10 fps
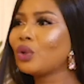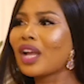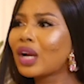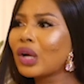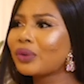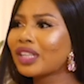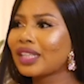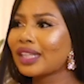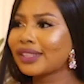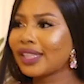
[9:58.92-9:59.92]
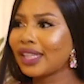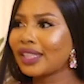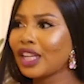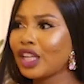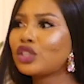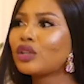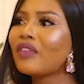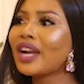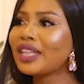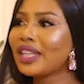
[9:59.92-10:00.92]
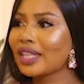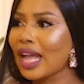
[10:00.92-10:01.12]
you can't correct that again. It's already an